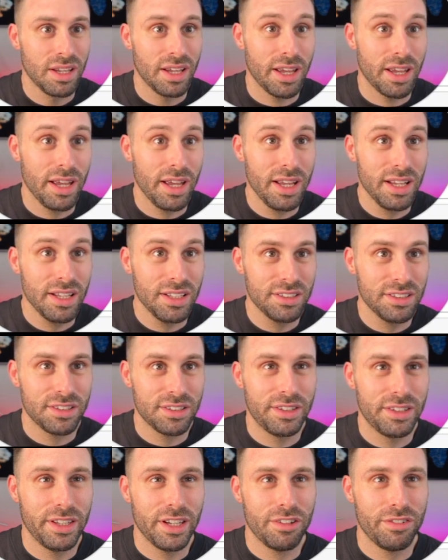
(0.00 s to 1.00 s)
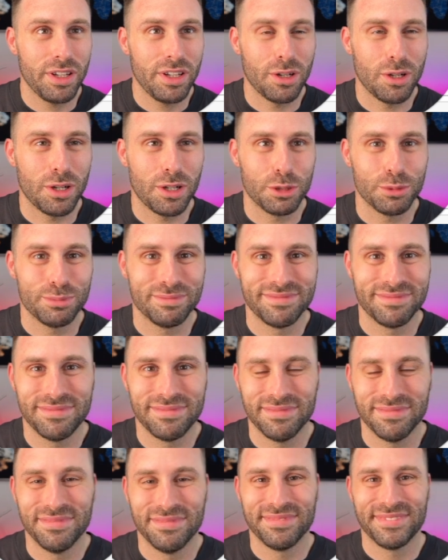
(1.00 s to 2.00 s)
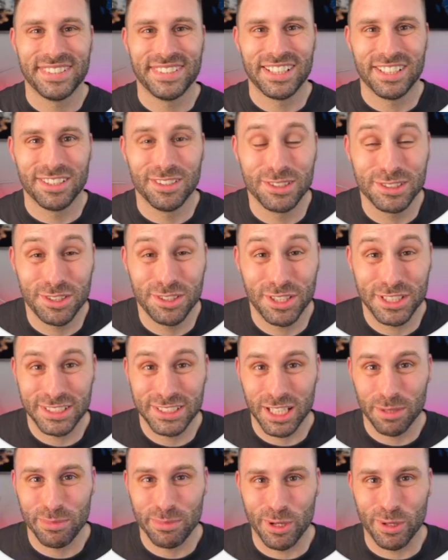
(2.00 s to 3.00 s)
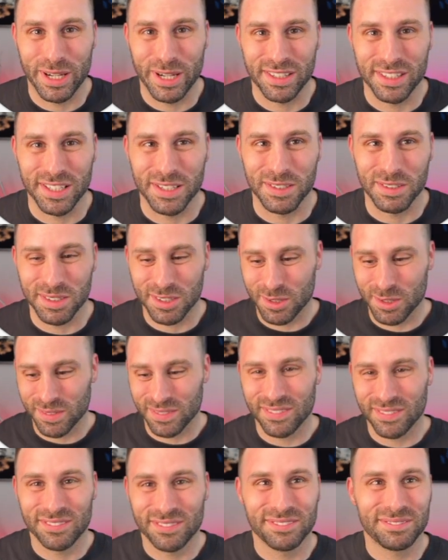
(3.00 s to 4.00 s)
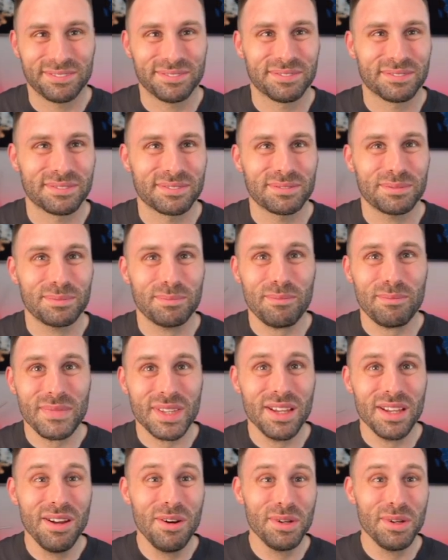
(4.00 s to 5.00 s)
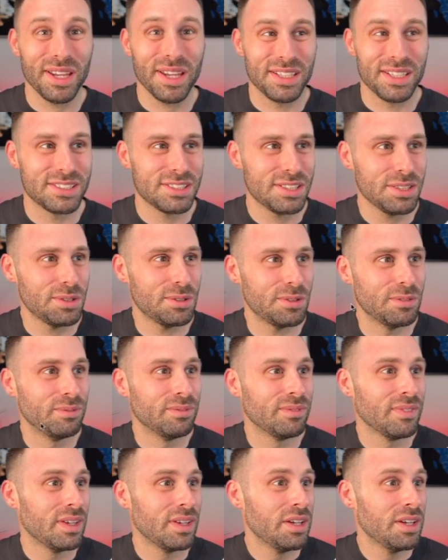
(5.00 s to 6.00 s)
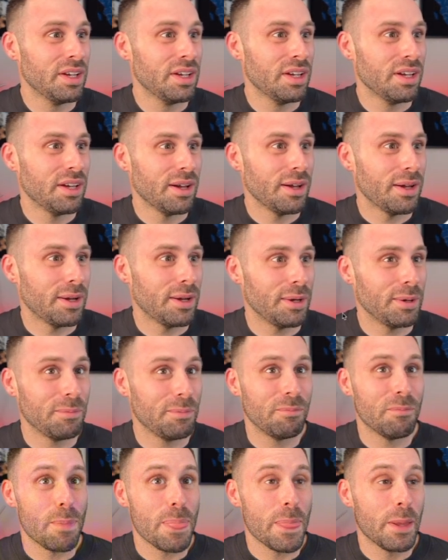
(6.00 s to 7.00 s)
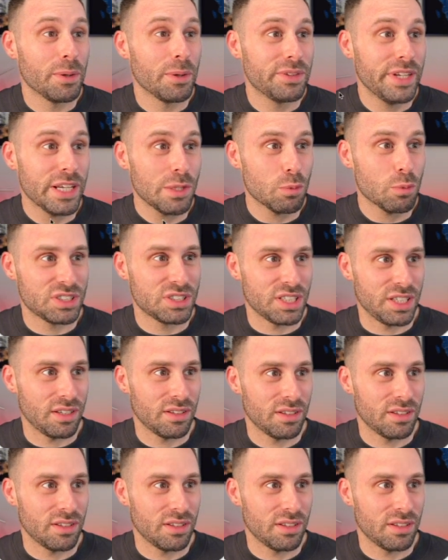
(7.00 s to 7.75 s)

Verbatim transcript: And there we are. Looks just like me right now. Okay, so um, that was it.